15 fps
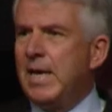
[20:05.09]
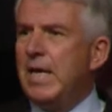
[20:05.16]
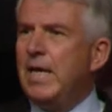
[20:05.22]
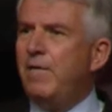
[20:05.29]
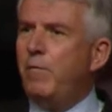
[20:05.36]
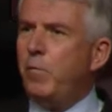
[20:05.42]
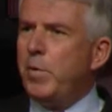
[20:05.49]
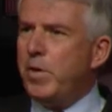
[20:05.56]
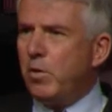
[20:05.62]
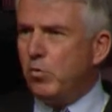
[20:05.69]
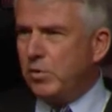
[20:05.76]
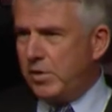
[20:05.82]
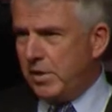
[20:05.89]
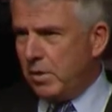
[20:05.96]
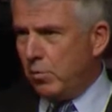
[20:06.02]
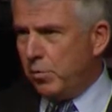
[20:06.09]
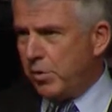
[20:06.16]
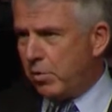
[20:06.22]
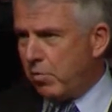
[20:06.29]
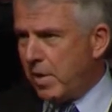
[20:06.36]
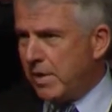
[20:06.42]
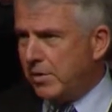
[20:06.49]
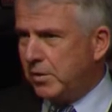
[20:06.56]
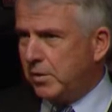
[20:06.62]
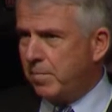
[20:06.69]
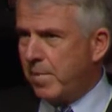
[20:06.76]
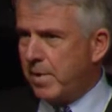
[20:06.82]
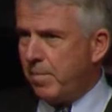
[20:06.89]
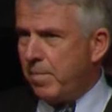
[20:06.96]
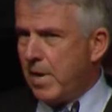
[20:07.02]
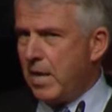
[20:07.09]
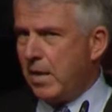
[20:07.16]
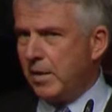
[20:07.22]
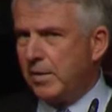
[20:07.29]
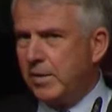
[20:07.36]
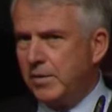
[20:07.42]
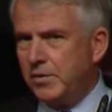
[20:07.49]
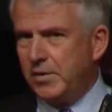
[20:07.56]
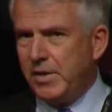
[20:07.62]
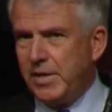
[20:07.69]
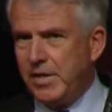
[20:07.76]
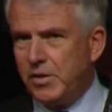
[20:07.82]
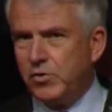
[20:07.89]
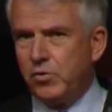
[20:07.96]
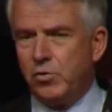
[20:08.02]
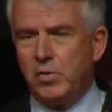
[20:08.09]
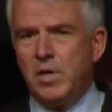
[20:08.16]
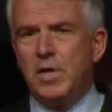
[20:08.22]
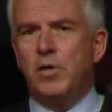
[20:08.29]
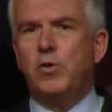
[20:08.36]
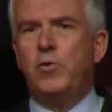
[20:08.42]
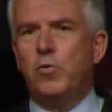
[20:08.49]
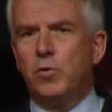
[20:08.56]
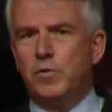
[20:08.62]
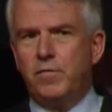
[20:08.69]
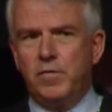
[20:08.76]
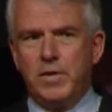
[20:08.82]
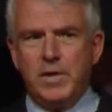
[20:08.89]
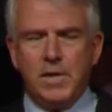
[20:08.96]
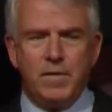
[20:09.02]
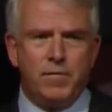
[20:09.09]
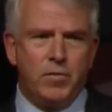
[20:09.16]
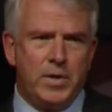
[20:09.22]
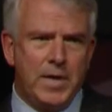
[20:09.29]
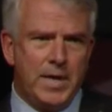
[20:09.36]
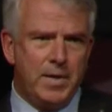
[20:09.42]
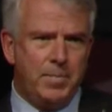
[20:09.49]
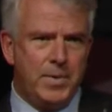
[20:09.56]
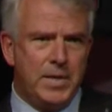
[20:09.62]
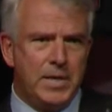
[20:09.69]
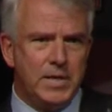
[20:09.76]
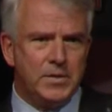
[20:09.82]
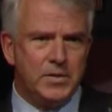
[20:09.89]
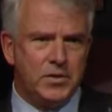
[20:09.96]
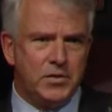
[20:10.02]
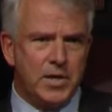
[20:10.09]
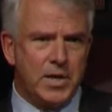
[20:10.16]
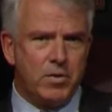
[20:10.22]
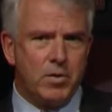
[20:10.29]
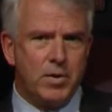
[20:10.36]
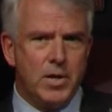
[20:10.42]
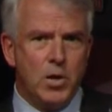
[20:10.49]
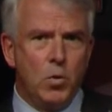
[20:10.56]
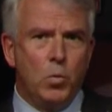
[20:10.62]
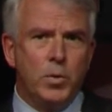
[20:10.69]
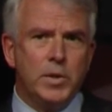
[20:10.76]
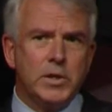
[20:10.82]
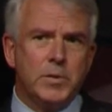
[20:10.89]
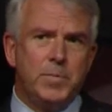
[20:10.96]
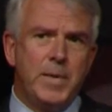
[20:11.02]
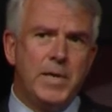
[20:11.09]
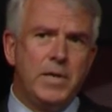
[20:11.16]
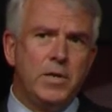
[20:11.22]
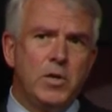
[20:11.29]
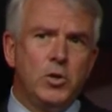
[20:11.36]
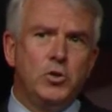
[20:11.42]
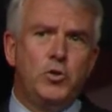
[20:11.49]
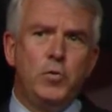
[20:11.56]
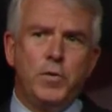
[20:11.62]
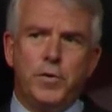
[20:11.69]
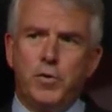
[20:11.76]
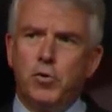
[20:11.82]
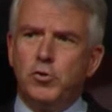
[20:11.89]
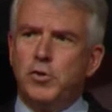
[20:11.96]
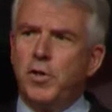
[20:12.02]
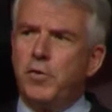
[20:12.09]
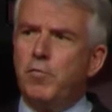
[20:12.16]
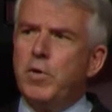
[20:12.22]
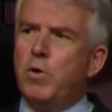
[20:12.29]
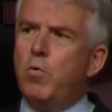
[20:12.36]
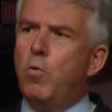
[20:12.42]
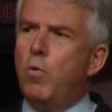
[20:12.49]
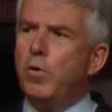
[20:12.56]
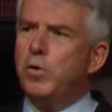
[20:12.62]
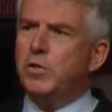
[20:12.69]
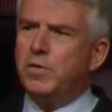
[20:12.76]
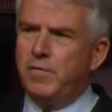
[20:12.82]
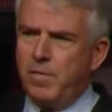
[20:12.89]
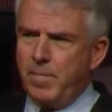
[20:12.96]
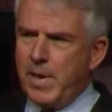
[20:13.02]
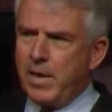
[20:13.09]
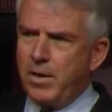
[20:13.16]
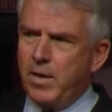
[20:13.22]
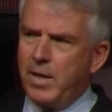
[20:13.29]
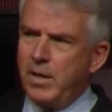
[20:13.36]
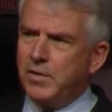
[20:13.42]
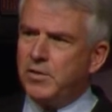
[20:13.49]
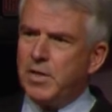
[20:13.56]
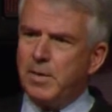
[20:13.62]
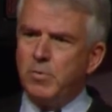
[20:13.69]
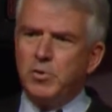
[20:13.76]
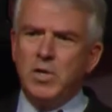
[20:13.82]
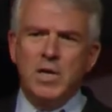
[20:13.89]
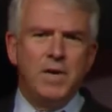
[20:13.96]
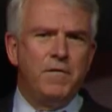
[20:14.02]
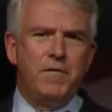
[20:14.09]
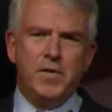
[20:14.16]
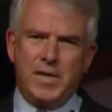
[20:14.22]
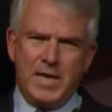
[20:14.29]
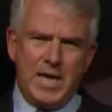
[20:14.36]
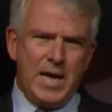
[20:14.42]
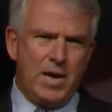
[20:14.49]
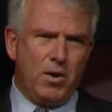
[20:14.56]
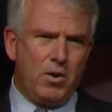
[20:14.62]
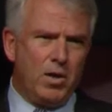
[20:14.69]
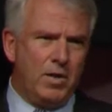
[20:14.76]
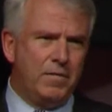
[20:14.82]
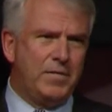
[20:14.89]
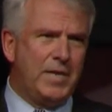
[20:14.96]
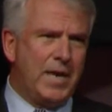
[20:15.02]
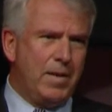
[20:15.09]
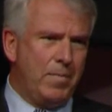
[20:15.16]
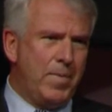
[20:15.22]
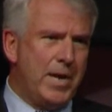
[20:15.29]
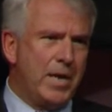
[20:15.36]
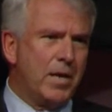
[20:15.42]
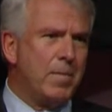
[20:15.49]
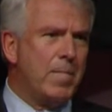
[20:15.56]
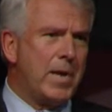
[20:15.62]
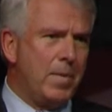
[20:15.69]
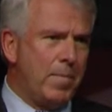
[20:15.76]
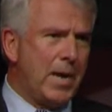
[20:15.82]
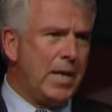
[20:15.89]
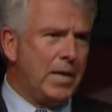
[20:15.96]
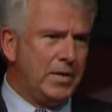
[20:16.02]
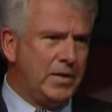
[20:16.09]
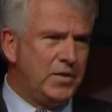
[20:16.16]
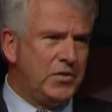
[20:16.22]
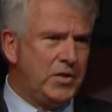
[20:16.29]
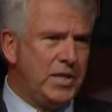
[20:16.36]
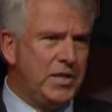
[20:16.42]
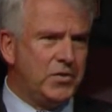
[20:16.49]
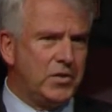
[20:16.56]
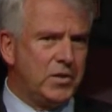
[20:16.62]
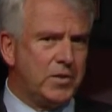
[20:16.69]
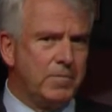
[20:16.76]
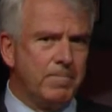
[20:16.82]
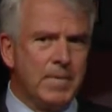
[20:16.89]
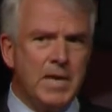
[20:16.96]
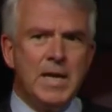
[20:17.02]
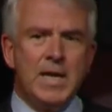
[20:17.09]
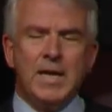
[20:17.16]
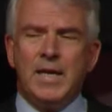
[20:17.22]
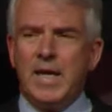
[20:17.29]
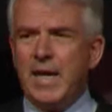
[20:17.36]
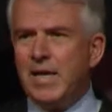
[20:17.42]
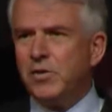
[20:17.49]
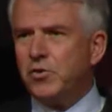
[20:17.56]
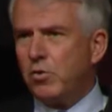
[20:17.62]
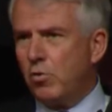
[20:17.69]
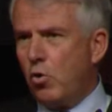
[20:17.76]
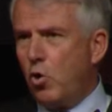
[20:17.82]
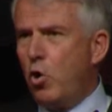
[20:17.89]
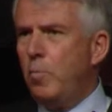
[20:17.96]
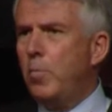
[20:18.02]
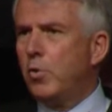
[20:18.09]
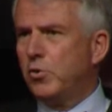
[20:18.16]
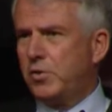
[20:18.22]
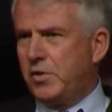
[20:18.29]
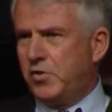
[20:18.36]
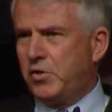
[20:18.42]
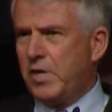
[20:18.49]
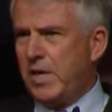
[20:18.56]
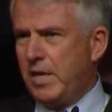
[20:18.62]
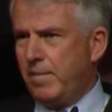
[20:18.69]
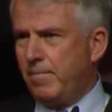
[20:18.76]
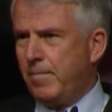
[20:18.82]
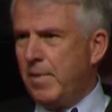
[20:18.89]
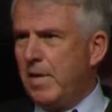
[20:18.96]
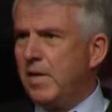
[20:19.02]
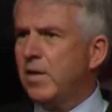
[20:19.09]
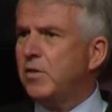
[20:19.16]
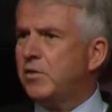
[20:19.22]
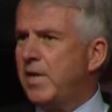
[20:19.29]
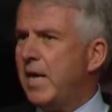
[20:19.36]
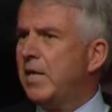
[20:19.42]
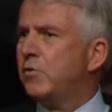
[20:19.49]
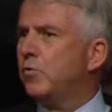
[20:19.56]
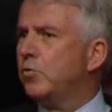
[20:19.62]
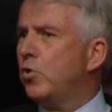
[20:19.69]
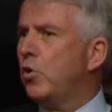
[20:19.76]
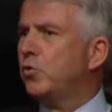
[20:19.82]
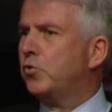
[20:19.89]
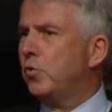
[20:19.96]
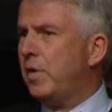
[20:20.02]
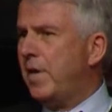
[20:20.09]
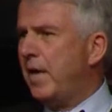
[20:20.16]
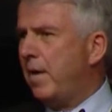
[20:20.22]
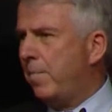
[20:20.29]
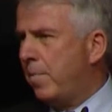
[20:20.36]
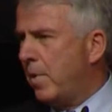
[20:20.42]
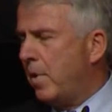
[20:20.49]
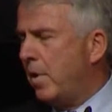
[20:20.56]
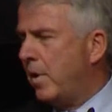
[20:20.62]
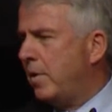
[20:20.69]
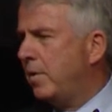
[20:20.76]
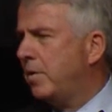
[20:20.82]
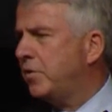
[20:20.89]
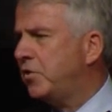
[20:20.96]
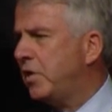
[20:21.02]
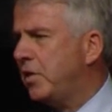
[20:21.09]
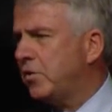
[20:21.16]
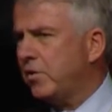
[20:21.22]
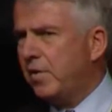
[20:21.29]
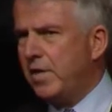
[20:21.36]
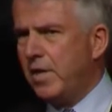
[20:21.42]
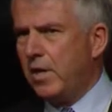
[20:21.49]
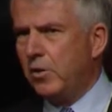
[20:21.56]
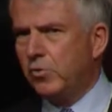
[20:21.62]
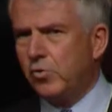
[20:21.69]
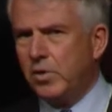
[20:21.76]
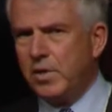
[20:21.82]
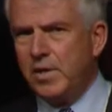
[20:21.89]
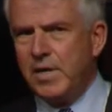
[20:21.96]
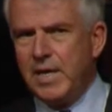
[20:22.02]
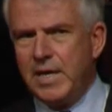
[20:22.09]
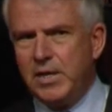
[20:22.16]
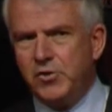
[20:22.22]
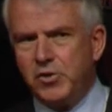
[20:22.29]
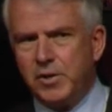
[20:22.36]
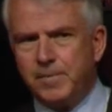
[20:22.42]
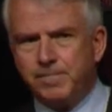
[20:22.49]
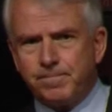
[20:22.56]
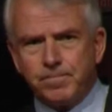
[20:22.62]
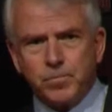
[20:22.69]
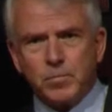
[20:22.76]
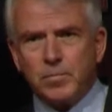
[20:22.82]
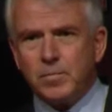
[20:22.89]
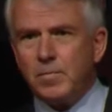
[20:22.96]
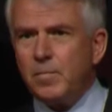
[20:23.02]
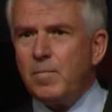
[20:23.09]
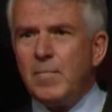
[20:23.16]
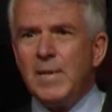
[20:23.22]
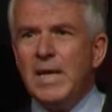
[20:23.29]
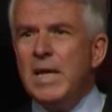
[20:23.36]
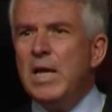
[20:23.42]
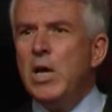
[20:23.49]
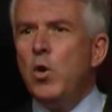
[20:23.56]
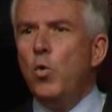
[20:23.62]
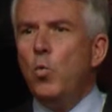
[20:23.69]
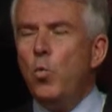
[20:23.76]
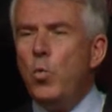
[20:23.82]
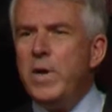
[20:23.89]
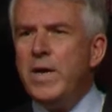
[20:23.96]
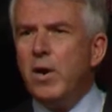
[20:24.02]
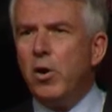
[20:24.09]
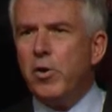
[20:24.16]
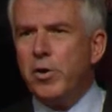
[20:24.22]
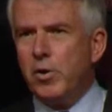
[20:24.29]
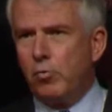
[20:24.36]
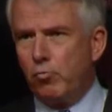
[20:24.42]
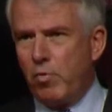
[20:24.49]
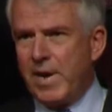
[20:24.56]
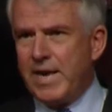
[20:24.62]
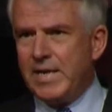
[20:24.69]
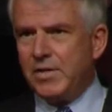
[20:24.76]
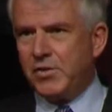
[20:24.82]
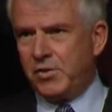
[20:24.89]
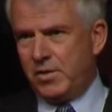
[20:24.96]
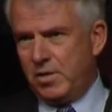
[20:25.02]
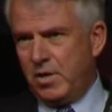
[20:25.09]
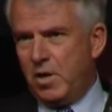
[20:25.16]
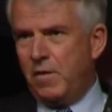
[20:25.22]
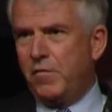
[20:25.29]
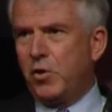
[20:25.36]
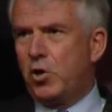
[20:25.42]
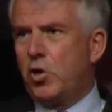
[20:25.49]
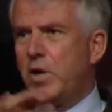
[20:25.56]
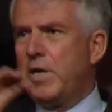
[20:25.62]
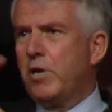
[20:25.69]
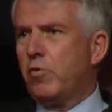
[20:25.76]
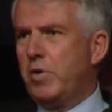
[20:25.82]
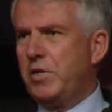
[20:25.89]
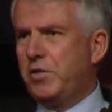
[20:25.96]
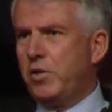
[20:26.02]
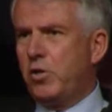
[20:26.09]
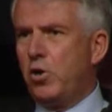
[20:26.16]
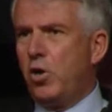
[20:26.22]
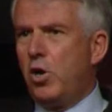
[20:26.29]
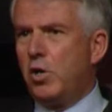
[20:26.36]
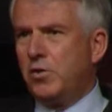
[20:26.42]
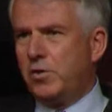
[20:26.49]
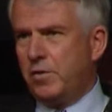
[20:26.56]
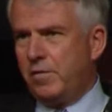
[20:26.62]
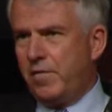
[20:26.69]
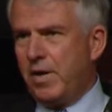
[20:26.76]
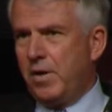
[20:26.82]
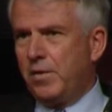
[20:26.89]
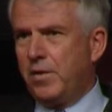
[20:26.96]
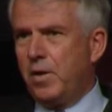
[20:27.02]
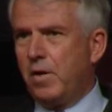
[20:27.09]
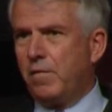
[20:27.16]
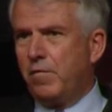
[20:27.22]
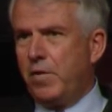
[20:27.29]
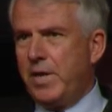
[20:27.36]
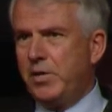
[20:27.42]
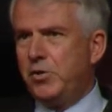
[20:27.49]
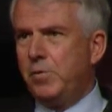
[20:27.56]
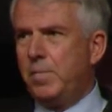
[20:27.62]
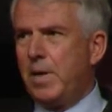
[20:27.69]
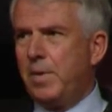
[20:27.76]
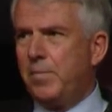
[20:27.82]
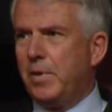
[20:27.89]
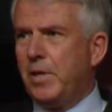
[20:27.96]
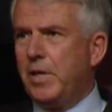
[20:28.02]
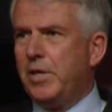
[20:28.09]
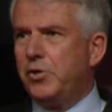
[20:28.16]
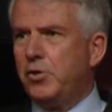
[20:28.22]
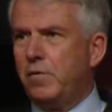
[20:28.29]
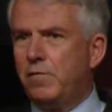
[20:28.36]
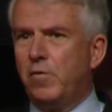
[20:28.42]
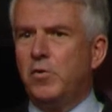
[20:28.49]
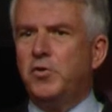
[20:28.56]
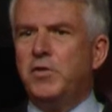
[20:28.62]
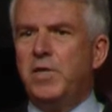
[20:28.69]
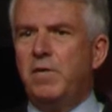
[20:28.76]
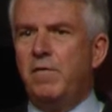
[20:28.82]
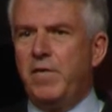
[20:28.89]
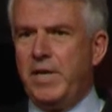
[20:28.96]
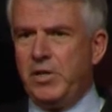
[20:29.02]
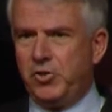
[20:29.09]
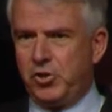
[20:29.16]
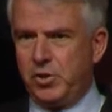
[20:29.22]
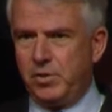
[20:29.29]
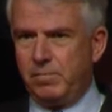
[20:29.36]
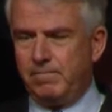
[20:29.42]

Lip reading: If we don't deal with the crisis of metabolic disease or cures for diabetes, et cetera, we're going to spend 2/3 to 3/4 of the amount on Alzheimer's for the care of diabetic and metabolic diseases. Cancer, almost the same, because cancer is also a disease of the elderly, the aging. We are in a race of the increasing costs of healthcare for aging population versus innovation.